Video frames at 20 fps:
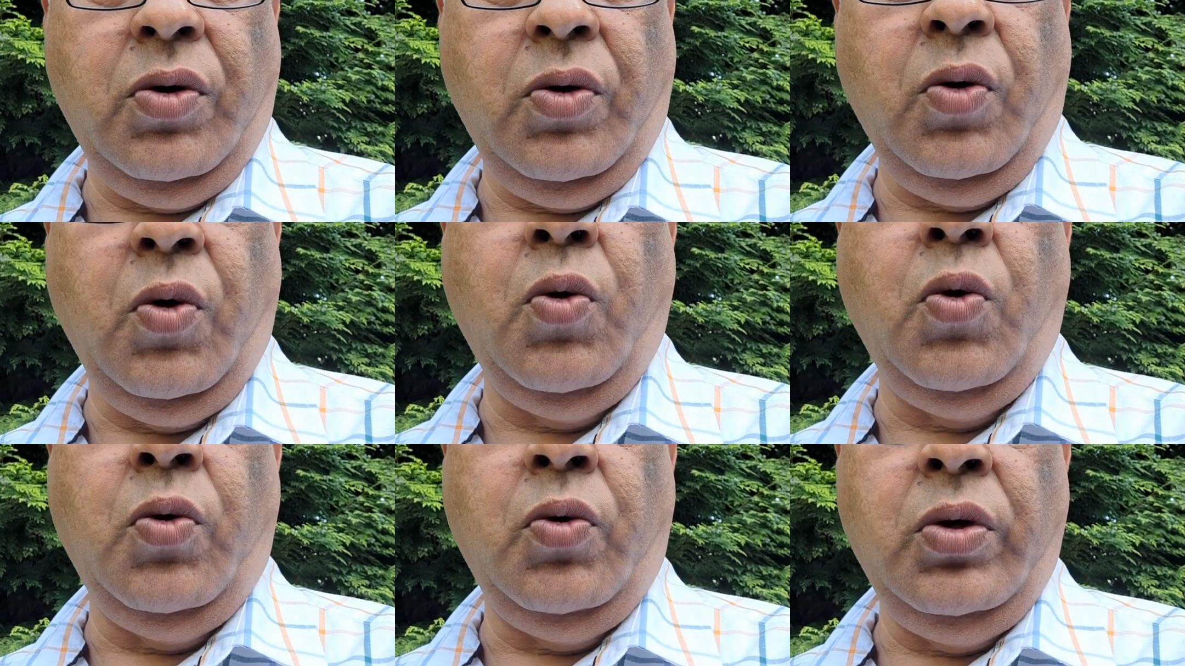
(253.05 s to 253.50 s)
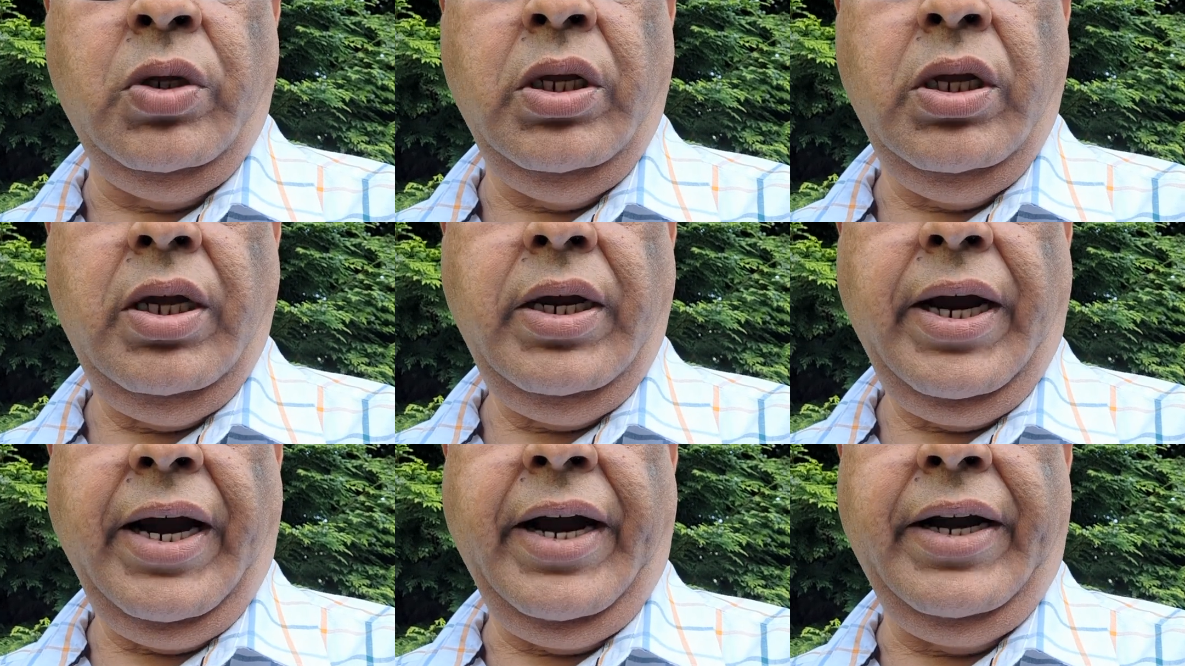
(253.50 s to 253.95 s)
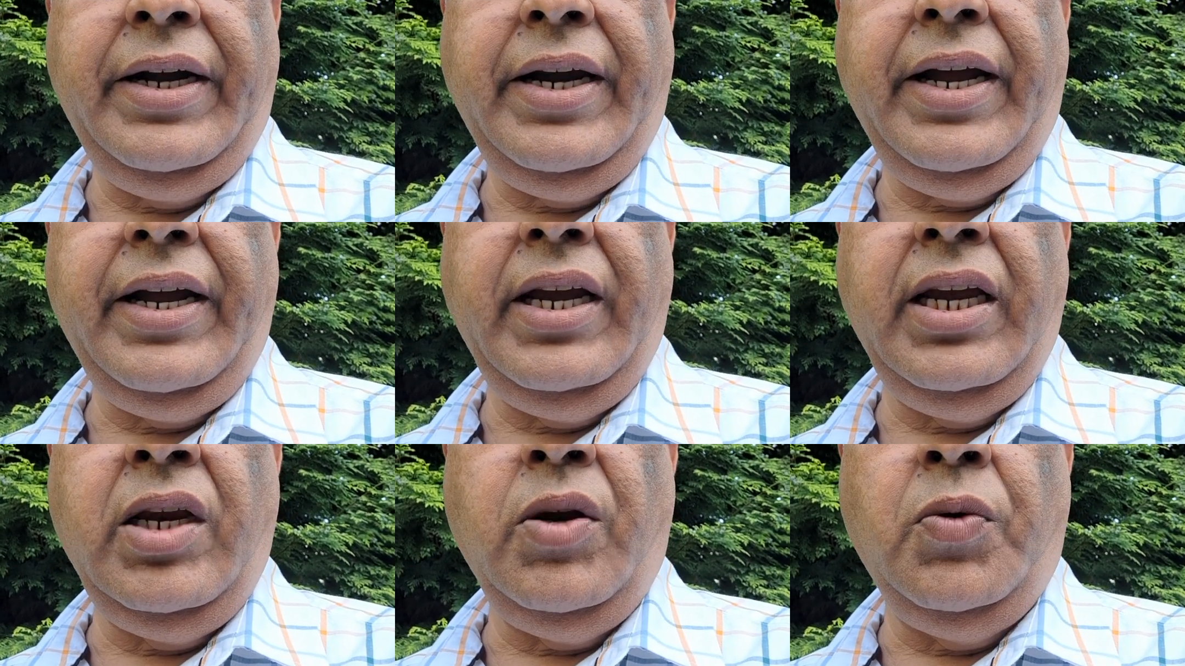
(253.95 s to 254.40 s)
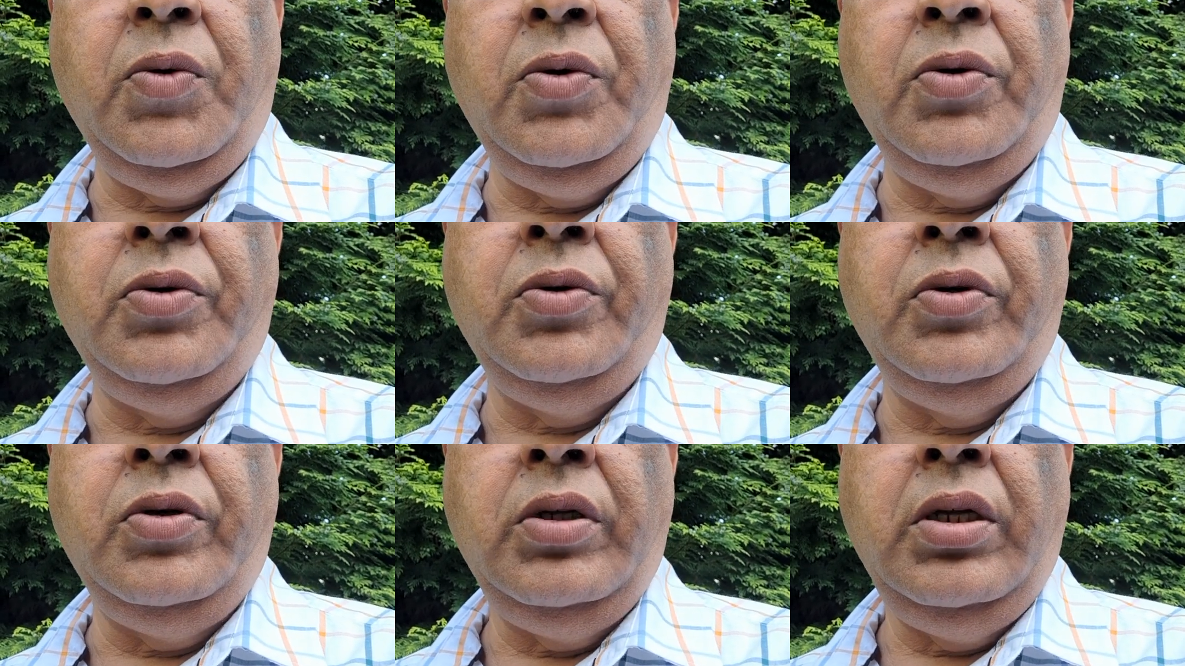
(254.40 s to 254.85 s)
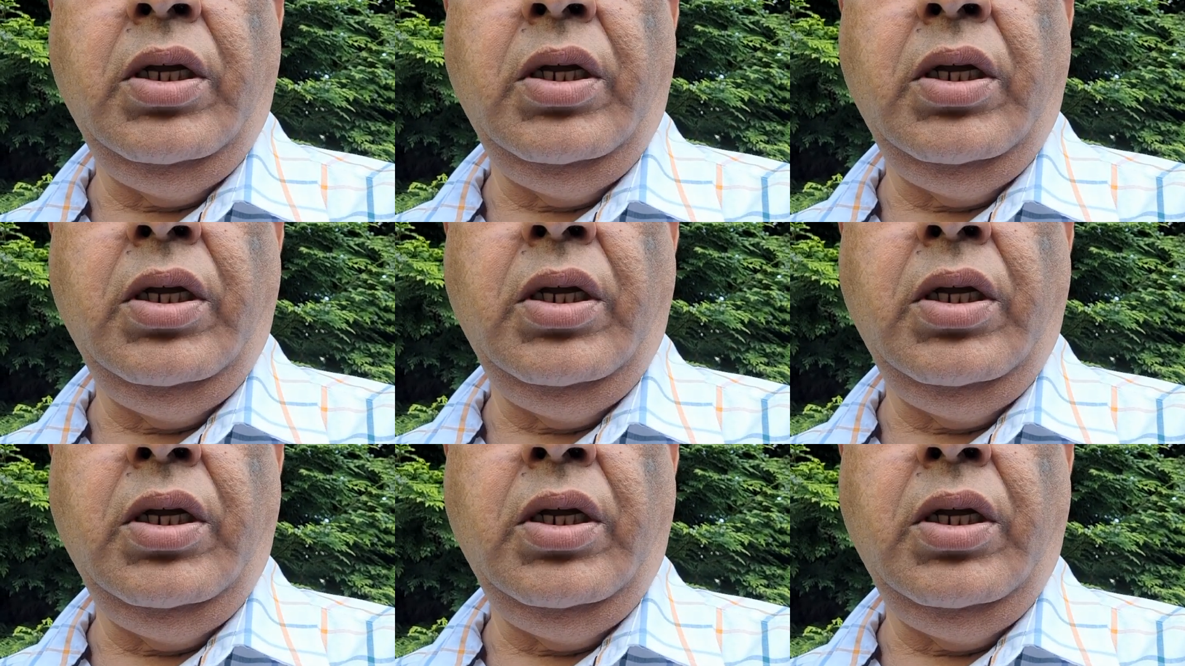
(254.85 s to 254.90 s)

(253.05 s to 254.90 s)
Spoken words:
O, ending in o.